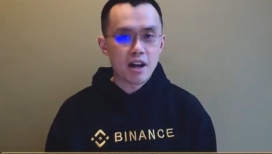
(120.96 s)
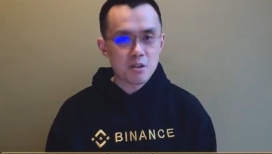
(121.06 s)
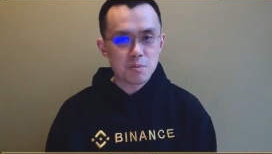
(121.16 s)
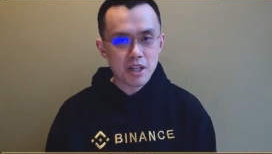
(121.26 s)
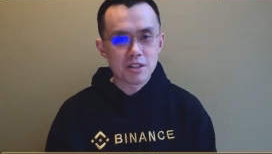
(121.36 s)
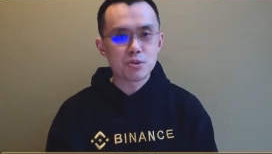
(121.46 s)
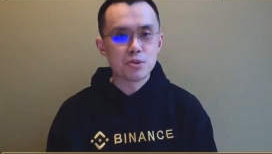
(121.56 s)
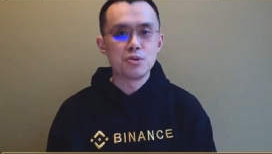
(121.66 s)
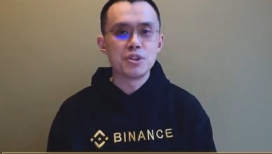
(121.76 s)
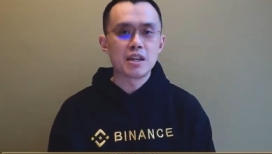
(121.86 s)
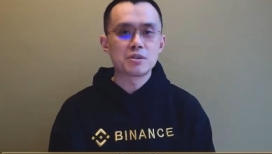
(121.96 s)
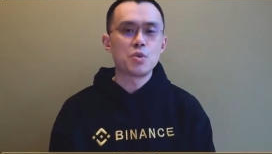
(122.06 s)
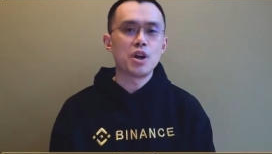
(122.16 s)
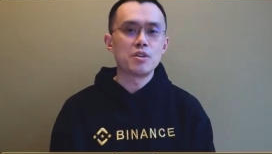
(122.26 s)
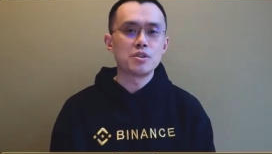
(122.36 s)
other players who do that as
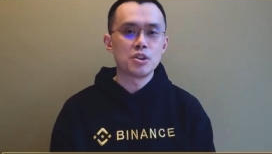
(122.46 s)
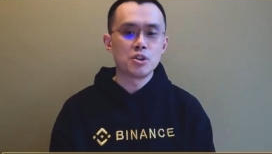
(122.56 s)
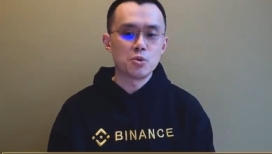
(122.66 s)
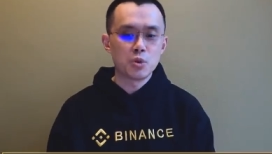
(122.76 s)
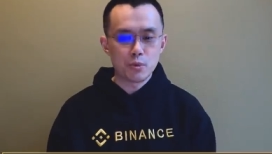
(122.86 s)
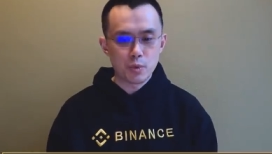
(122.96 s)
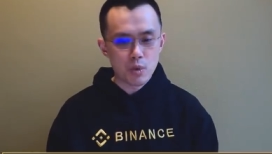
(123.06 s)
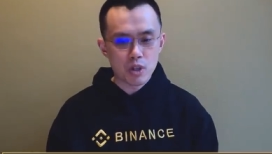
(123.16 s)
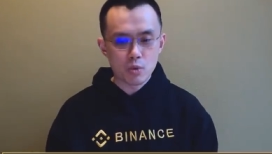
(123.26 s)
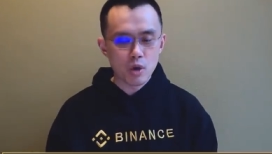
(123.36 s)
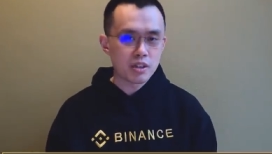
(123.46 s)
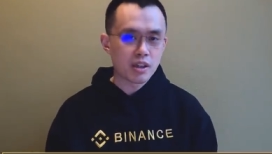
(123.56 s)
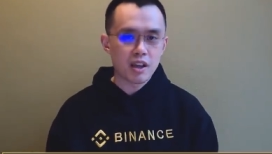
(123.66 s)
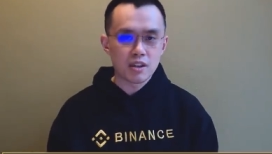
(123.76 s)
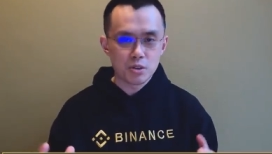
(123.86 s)
well. So we, we want to work
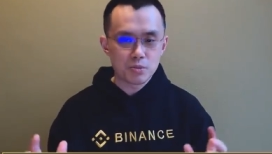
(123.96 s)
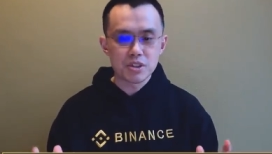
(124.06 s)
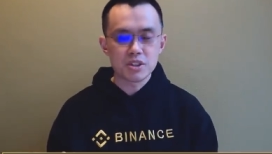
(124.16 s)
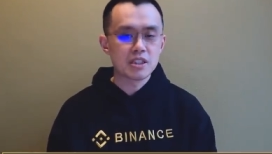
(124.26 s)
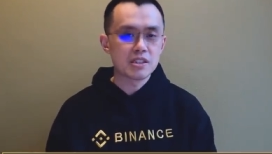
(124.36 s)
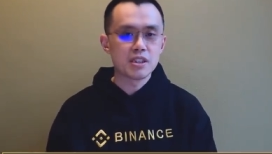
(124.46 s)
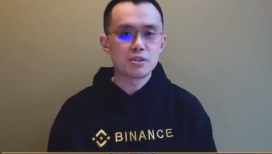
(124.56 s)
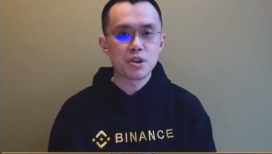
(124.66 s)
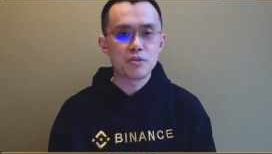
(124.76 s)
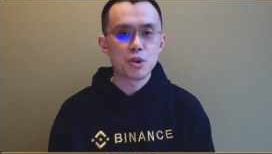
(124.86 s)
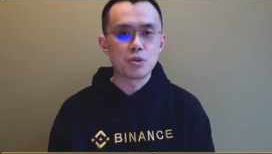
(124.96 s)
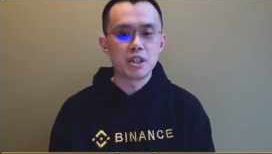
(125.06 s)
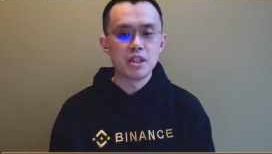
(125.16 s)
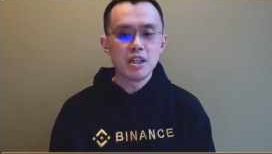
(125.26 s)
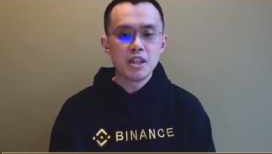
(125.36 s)
together to push this industry forward.